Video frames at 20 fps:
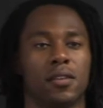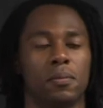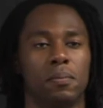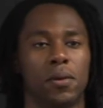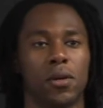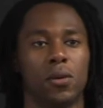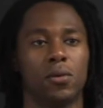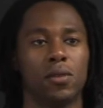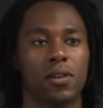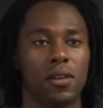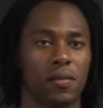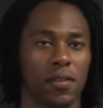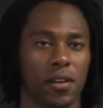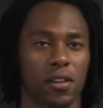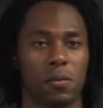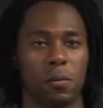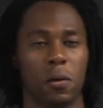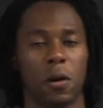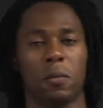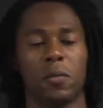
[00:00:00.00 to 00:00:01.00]
the beauty of
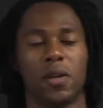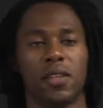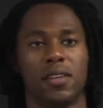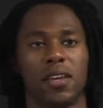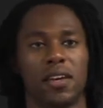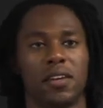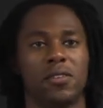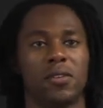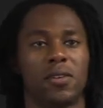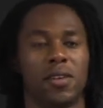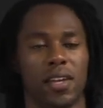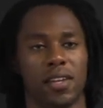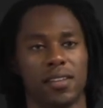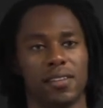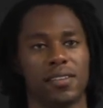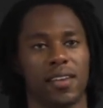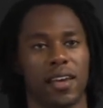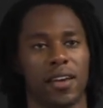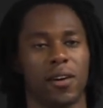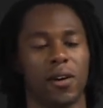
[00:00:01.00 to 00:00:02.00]
experimentation in
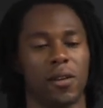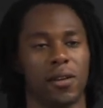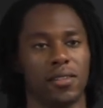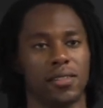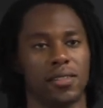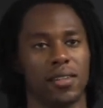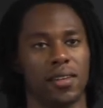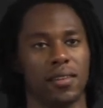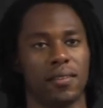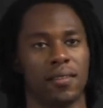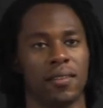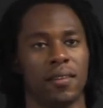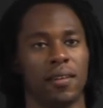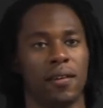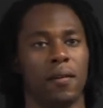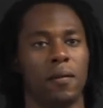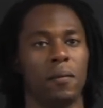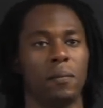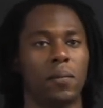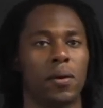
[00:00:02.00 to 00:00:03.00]
psychology.
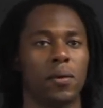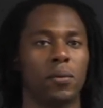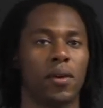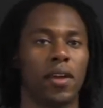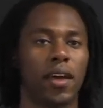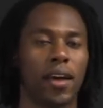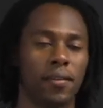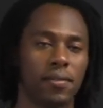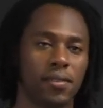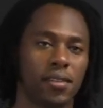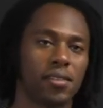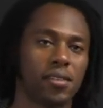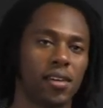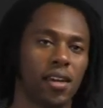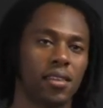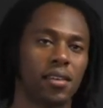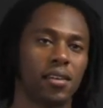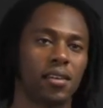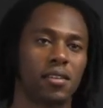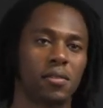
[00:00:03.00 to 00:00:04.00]
But we have to
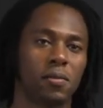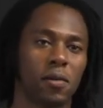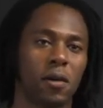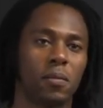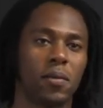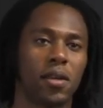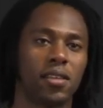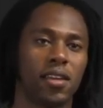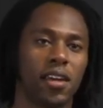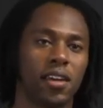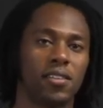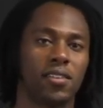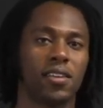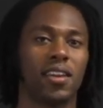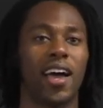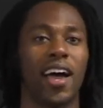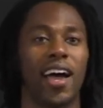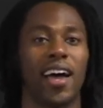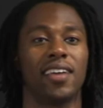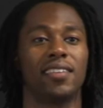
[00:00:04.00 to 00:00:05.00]
say that experimentation
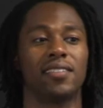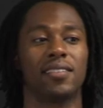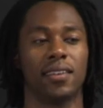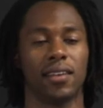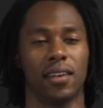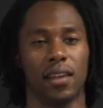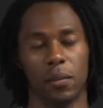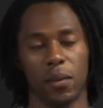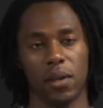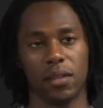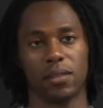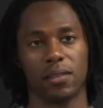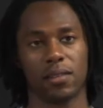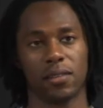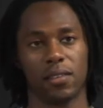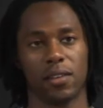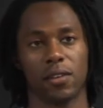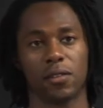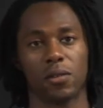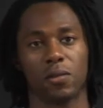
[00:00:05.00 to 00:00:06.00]
has limits.
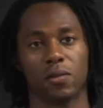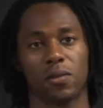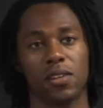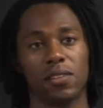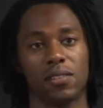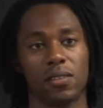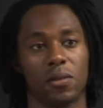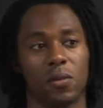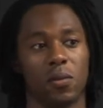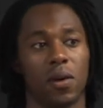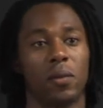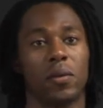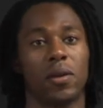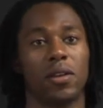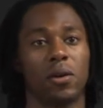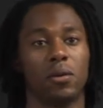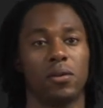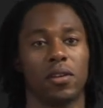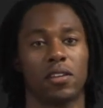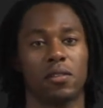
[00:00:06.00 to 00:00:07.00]
There's a reason why we
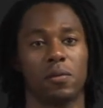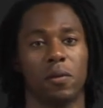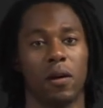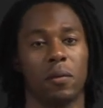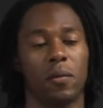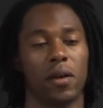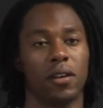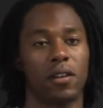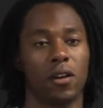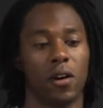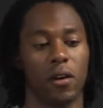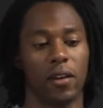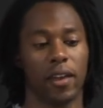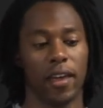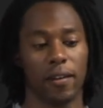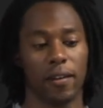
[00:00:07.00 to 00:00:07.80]
don't experiment on